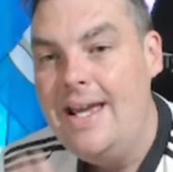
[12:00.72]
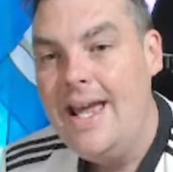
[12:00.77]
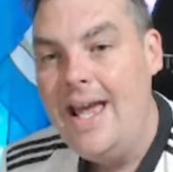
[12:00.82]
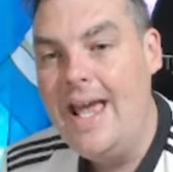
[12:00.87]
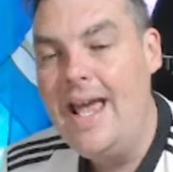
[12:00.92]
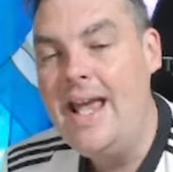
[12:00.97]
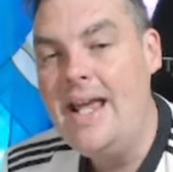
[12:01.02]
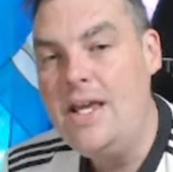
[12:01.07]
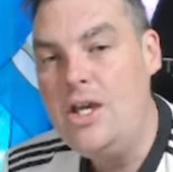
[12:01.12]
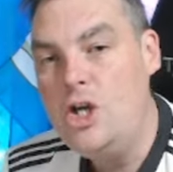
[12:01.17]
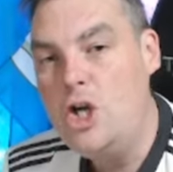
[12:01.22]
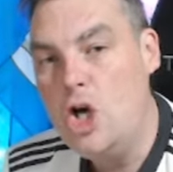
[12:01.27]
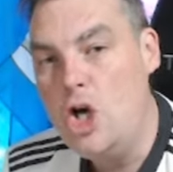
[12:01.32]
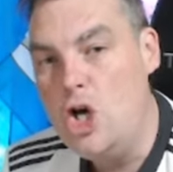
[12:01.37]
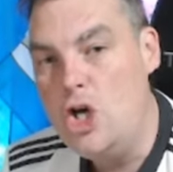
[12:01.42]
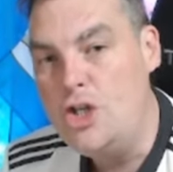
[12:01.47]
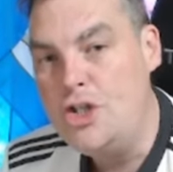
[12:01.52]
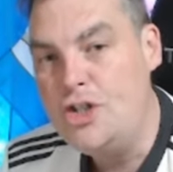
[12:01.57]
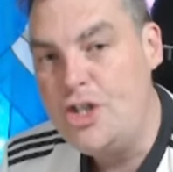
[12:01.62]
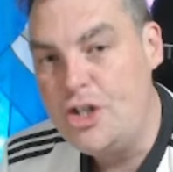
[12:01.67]

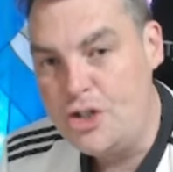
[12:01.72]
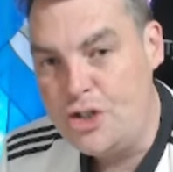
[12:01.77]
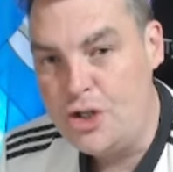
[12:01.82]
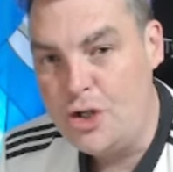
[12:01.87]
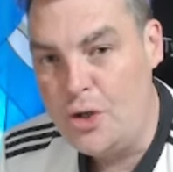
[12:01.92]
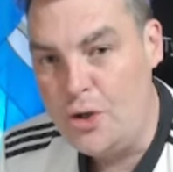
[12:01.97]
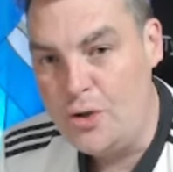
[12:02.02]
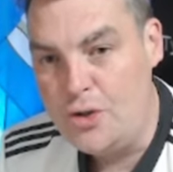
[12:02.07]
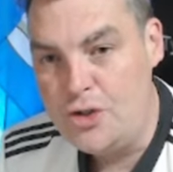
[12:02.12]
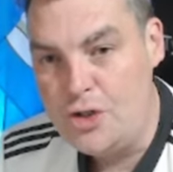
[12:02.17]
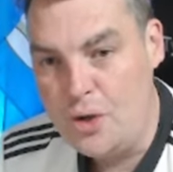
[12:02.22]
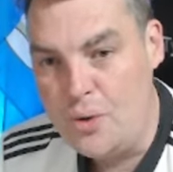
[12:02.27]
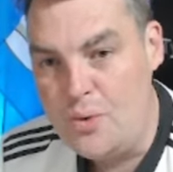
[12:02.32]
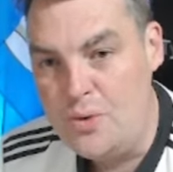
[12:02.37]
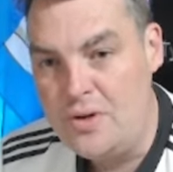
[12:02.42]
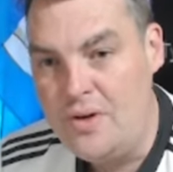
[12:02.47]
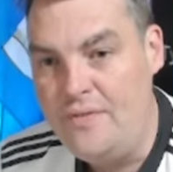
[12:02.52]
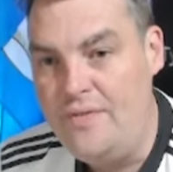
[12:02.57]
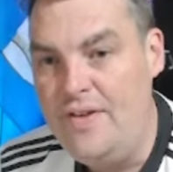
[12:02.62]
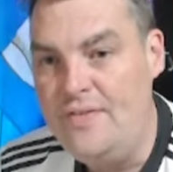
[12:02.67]
incurs the
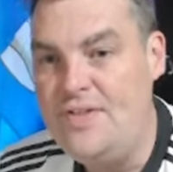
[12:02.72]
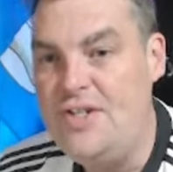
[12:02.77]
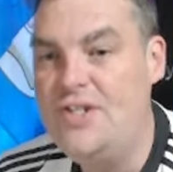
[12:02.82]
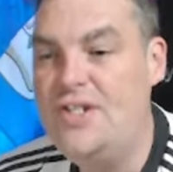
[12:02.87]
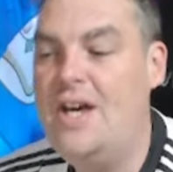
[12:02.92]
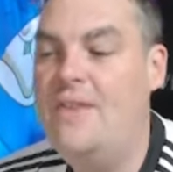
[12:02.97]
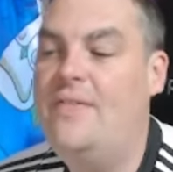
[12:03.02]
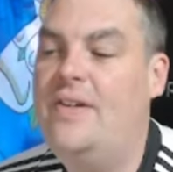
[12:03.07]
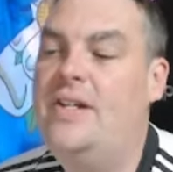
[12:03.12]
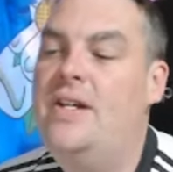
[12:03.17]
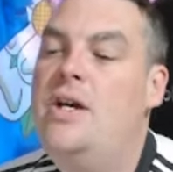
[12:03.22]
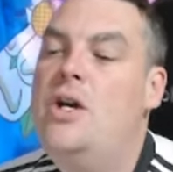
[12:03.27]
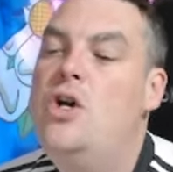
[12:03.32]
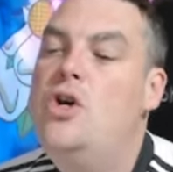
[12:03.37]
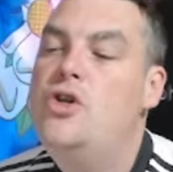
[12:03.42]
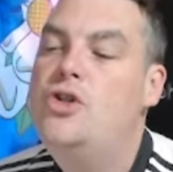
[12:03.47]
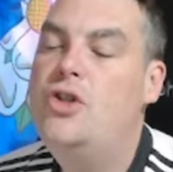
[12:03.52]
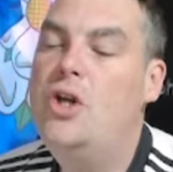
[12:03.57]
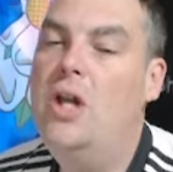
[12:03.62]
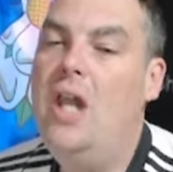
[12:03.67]
257.
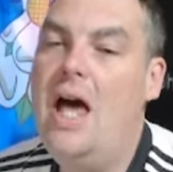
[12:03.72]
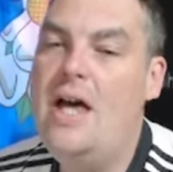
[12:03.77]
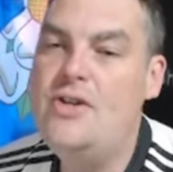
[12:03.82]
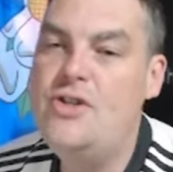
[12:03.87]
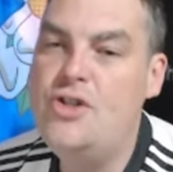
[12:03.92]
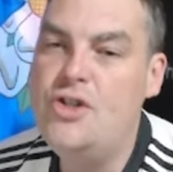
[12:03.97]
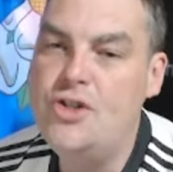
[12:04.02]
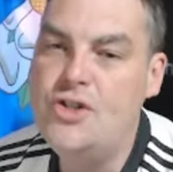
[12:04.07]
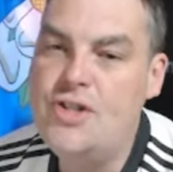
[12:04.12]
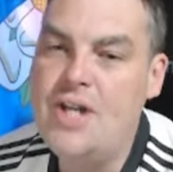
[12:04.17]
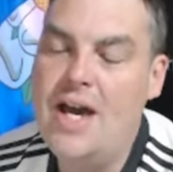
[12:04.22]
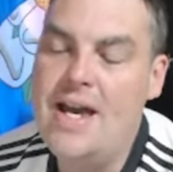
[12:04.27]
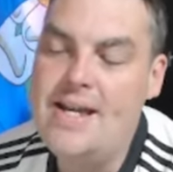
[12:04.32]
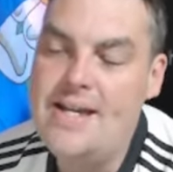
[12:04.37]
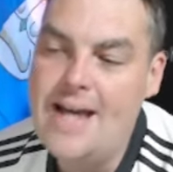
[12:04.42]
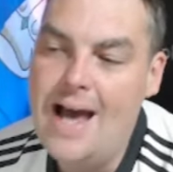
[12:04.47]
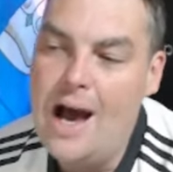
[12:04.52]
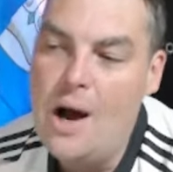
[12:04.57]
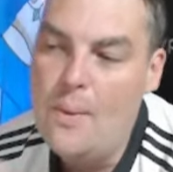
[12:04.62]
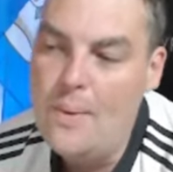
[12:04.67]
So let's just say
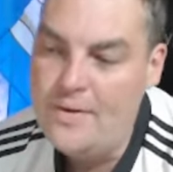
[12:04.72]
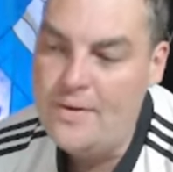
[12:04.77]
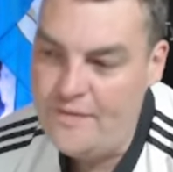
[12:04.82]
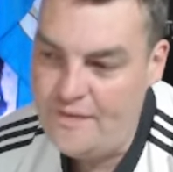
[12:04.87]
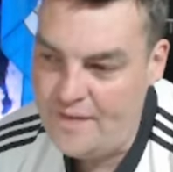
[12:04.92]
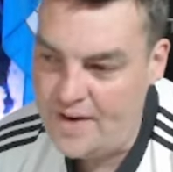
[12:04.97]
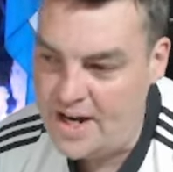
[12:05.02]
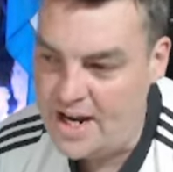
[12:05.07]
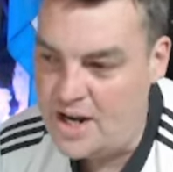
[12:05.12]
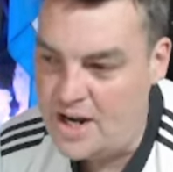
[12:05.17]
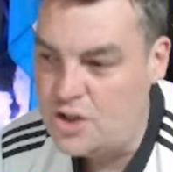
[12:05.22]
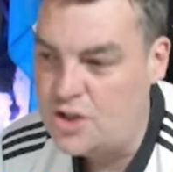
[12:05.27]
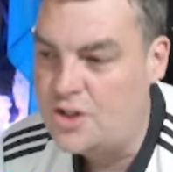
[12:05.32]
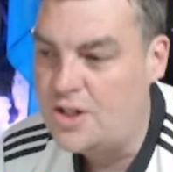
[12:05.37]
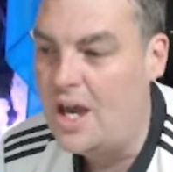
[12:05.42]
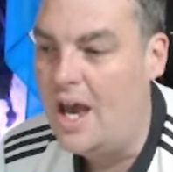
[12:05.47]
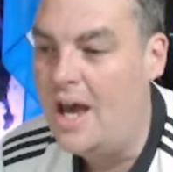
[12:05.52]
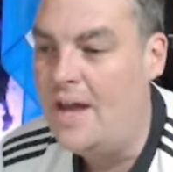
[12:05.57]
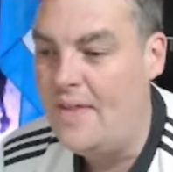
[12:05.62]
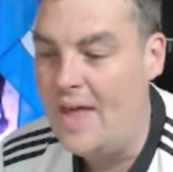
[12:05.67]
Carlton finished
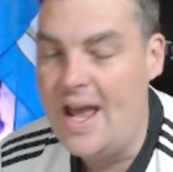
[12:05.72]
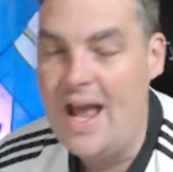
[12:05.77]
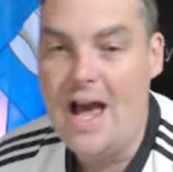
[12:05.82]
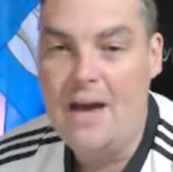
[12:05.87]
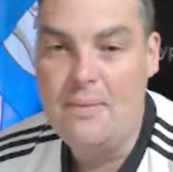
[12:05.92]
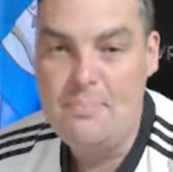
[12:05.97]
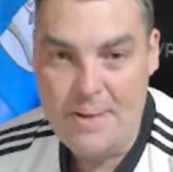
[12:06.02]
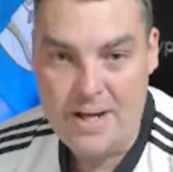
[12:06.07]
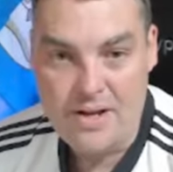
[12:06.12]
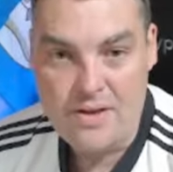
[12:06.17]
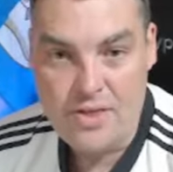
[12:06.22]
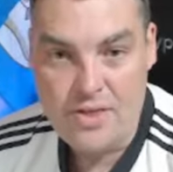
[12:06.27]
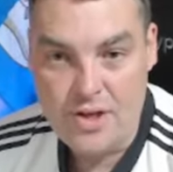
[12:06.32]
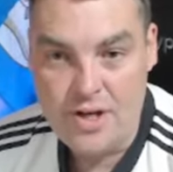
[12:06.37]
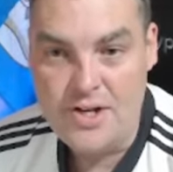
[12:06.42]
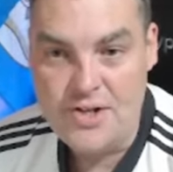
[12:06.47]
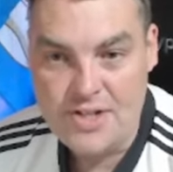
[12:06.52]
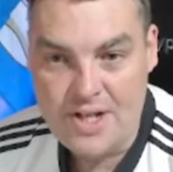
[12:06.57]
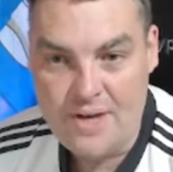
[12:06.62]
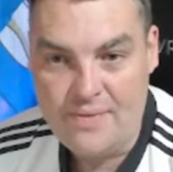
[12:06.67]
and they had pick
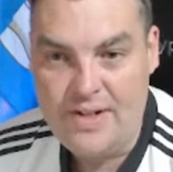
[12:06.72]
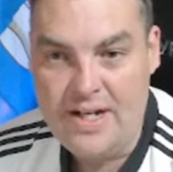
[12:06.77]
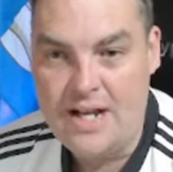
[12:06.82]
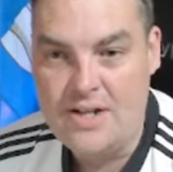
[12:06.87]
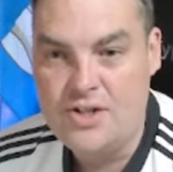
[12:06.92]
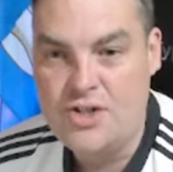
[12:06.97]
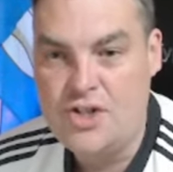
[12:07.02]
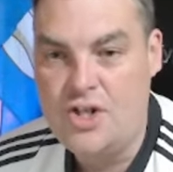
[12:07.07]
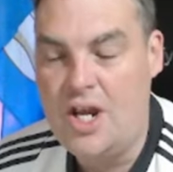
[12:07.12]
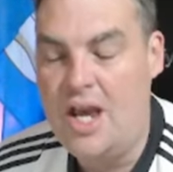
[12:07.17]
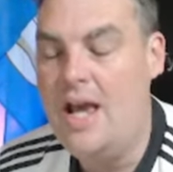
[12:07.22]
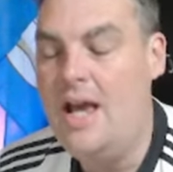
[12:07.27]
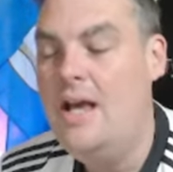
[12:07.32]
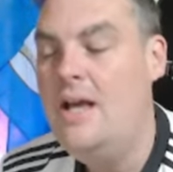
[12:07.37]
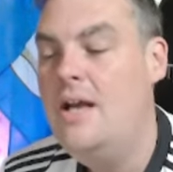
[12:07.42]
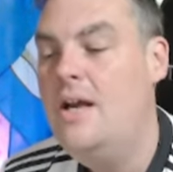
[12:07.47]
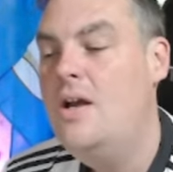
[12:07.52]
37 next year.